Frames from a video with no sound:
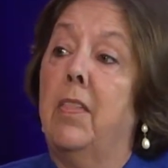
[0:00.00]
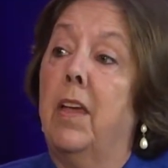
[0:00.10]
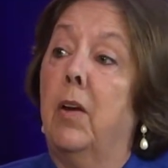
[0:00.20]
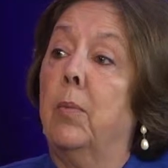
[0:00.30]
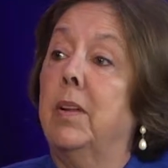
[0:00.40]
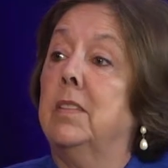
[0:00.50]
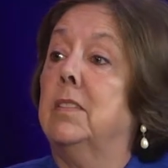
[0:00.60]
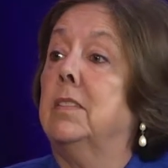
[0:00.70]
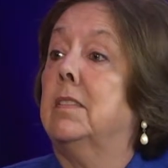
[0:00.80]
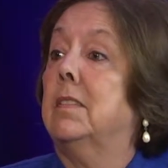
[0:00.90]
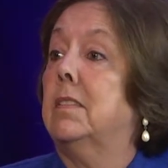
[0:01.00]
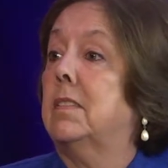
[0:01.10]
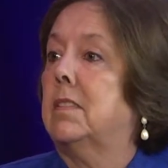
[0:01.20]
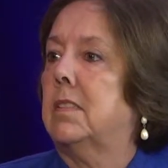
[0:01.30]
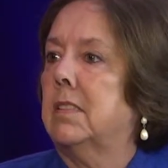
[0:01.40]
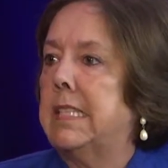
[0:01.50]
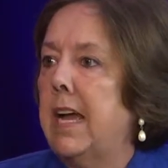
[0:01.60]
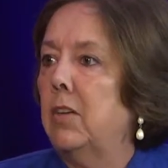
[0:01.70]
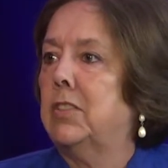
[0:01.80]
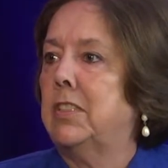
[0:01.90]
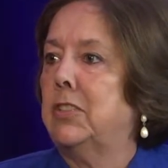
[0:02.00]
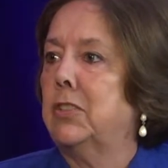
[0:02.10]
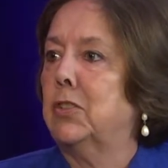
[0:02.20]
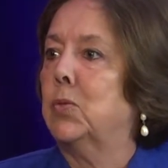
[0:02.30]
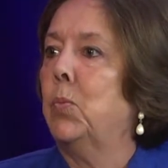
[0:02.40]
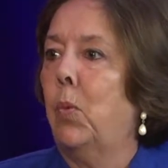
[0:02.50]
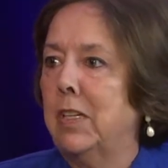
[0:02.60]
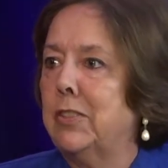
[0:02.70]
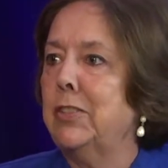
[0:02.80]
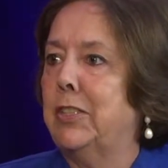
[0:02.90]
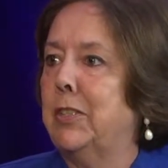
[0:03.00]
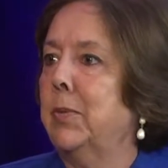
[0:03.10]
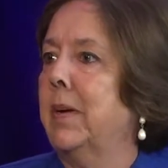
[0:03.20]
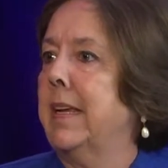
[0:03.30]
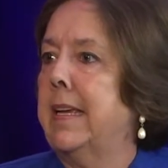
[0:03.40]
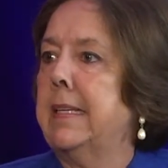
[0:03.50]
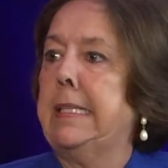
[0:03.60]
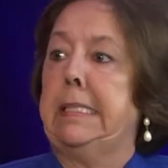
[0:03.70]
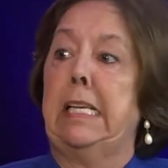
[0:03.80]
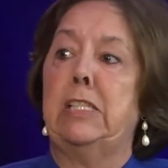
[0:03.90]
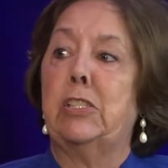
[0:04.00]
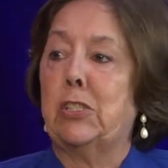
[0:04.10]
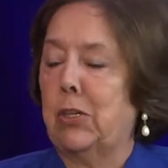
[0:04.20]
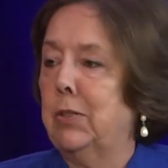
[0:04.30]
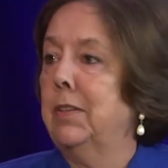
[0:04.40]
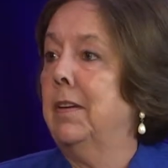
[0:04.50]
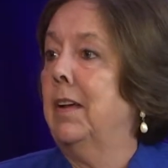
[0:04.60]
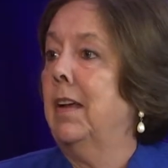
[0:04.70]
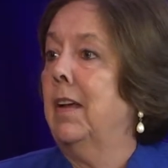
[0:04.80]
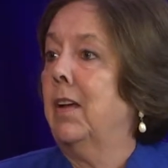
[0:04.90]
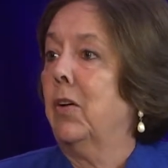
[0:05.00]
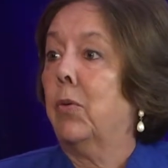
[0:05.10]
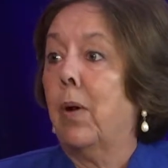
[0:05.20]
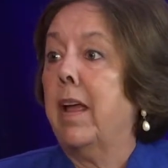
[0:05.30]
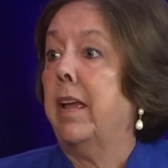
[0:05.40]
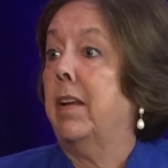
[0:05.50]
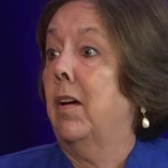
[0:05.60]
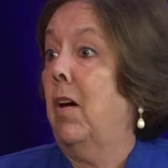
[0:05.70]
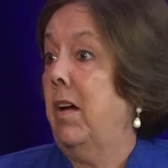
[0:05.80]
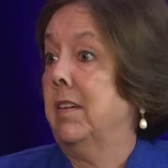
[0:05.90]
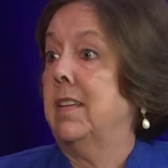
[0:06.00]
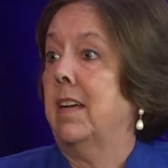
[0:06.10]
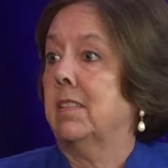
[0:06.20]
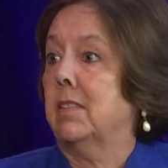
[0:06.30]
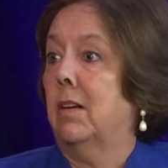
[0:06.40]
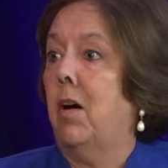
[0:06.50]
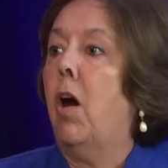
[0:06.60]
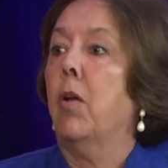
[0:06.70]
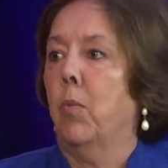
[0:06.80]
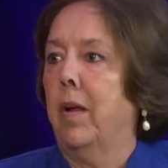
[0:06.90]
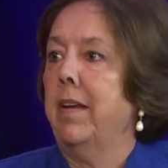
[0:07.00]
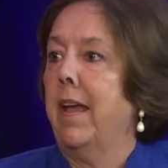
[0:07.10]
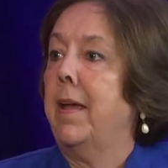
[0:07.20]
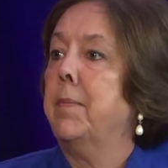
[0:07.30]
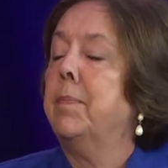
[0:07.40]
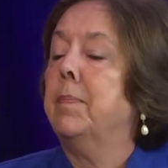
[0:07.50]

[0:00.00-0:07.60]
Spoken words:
they are written to tell teachers what to do when a kid gets a certain grade on a test on one day.